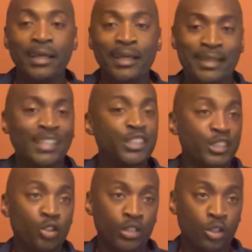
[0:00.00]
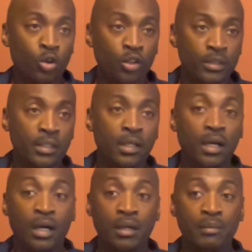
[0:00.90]
and not just on the court,
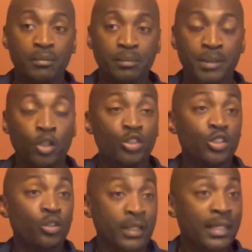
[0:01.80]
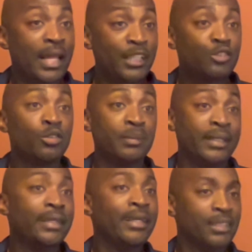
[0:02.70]
but also in the classroom
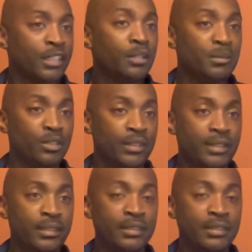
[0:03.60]
and in the community.